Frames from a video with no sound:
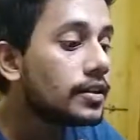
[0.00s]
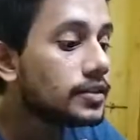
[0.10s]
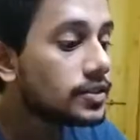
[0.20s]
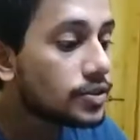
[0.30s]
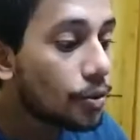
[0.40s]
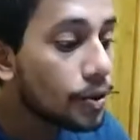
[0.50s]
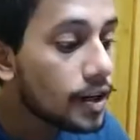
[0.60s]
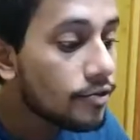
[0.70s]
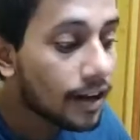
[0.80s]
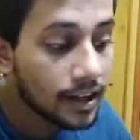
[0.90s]
is
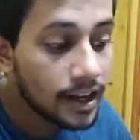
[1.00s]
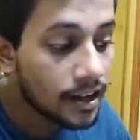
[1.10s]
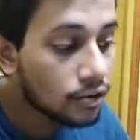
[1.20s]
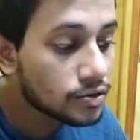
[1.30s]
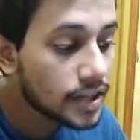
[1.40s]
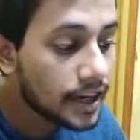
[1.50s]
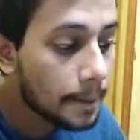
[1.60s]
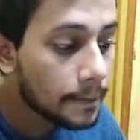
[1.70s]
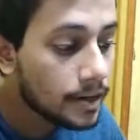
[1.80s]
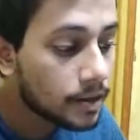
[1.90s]
only one layer outside
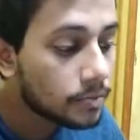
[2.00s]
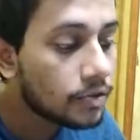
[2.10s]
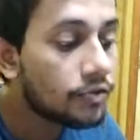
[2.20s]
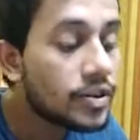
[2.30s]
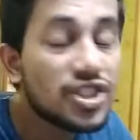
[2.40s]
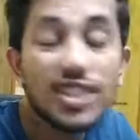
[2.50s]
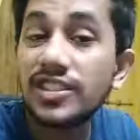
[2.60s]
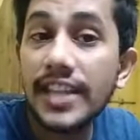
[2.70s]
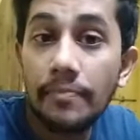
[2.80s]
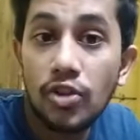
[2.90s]
epiderm, which is
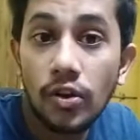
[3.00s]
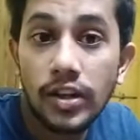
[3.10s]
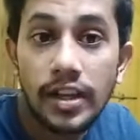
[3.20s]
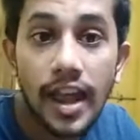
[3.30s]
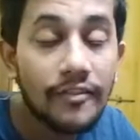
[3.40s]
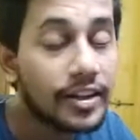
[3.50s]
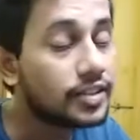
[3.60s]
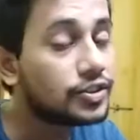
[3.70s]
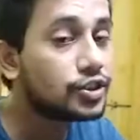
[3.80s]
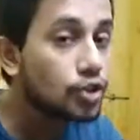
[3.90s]
the amniotic cavity.
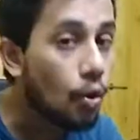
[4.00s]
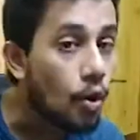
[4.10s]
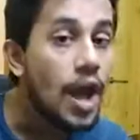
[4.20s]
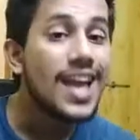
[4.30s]
So